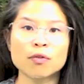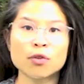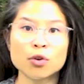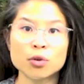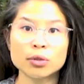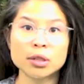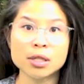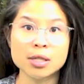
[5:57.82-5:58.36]
of
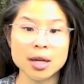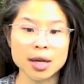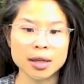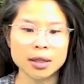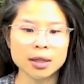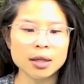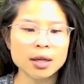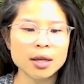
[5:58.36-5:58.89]

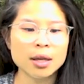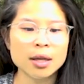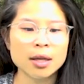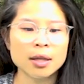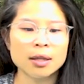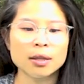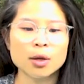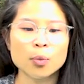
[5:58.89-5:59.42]
co-design
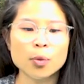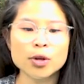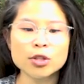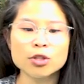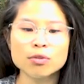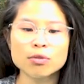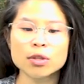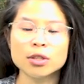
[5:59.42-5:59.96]
that
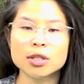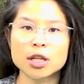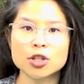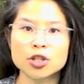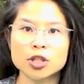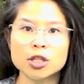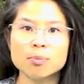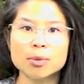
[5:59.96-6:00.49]
works through the tensions